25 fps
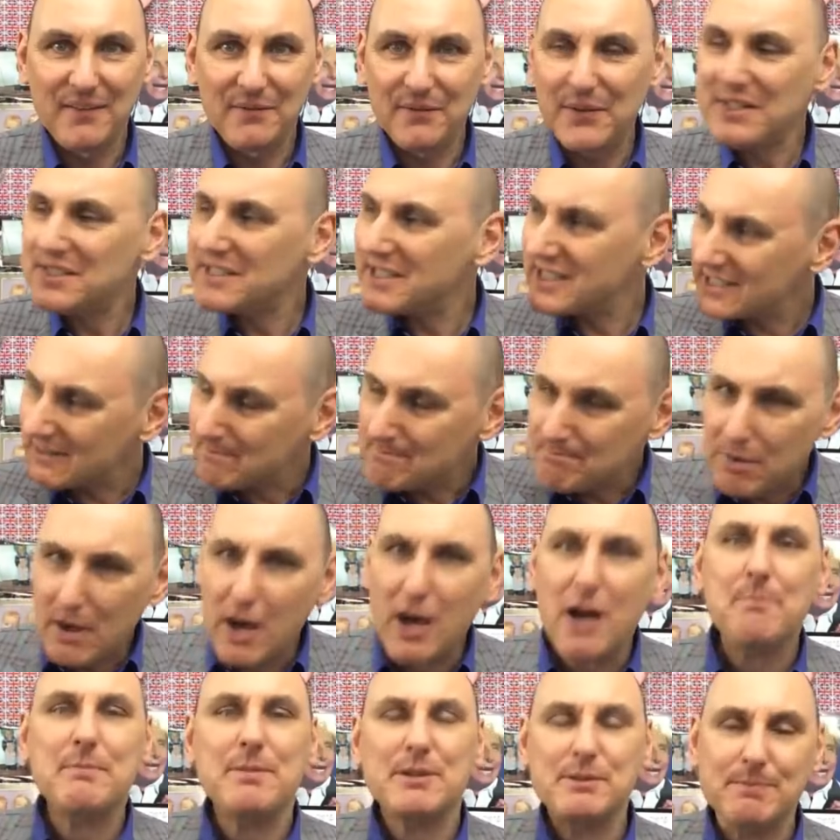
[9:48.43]
This is a
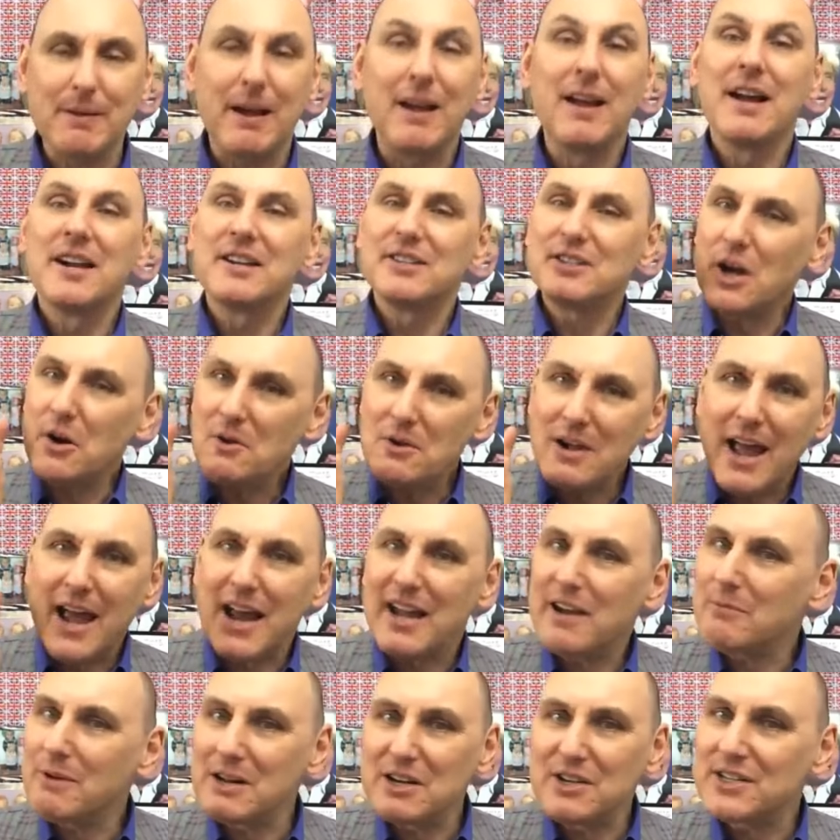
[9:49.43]
purpose. But don't let
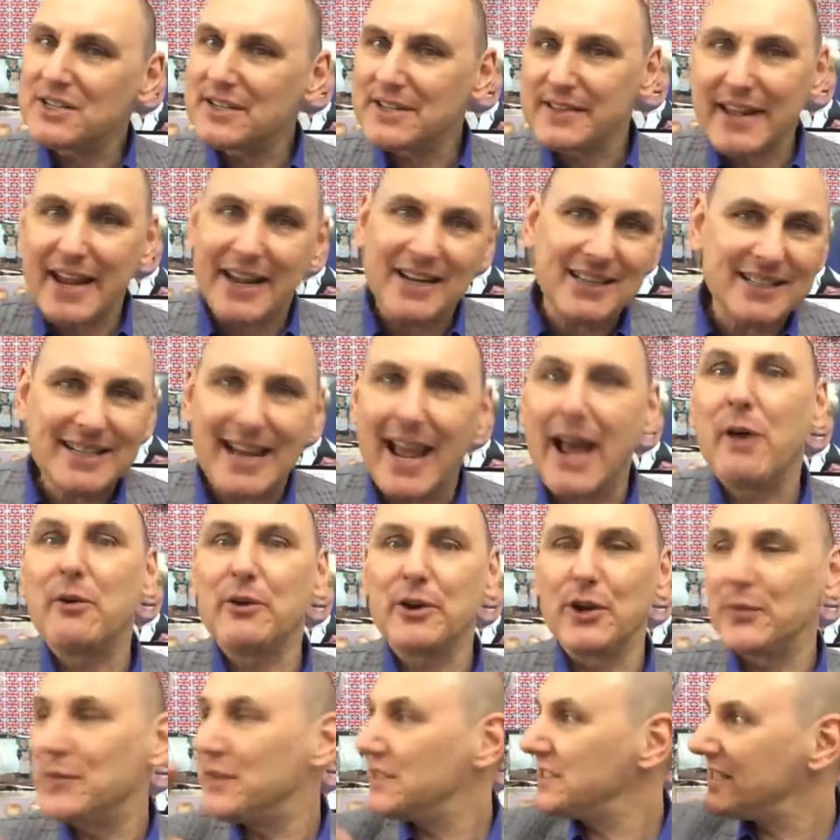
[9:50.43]
anyone th-
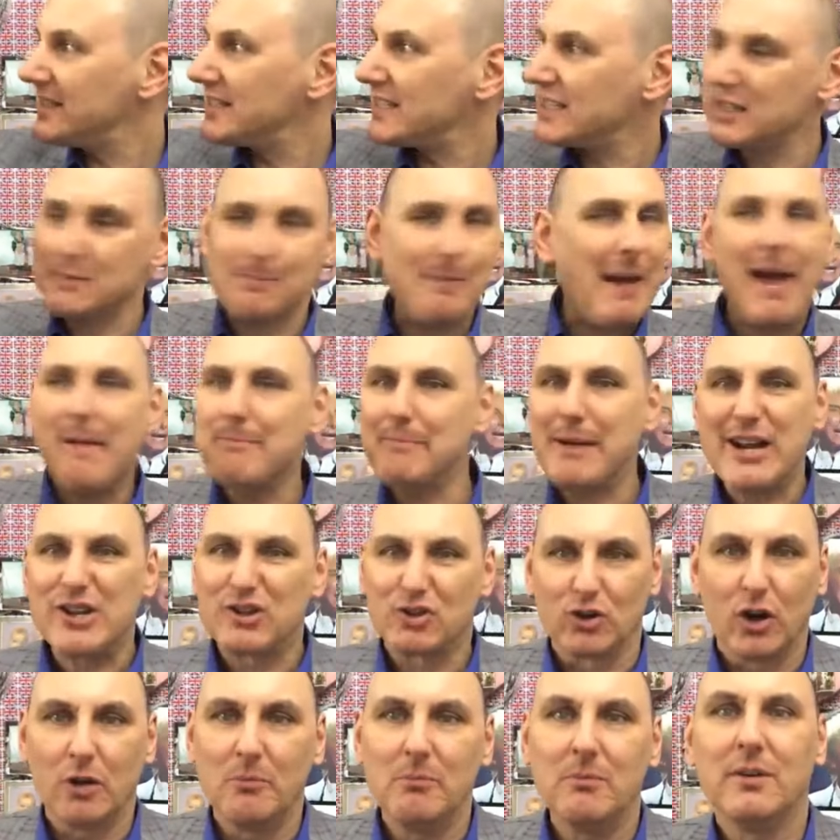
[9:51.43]
tell you this is a spare
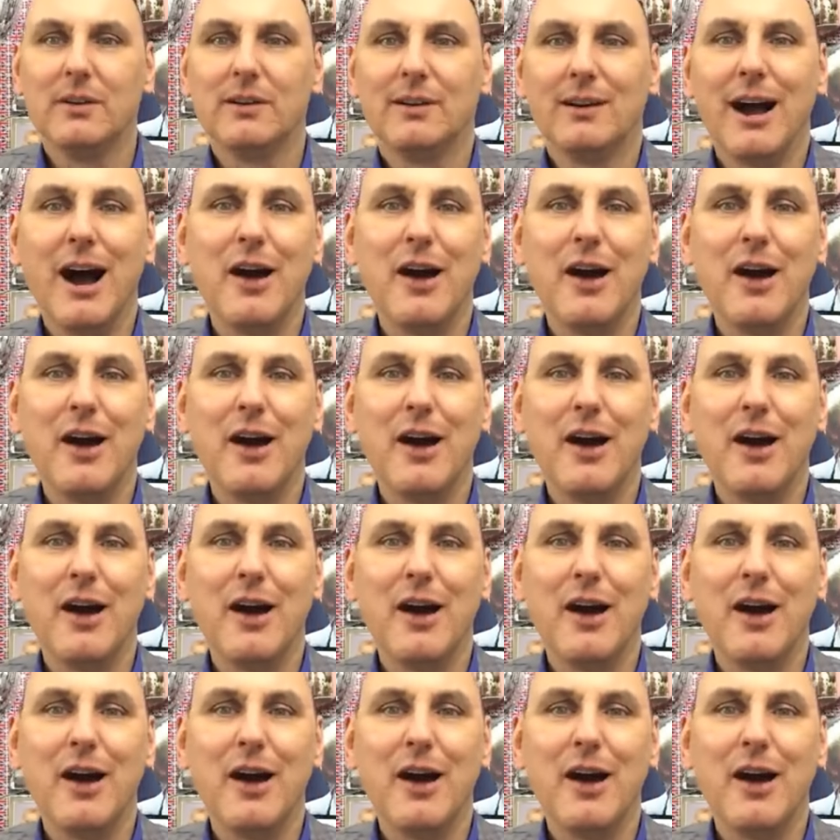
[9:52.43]
bedroom.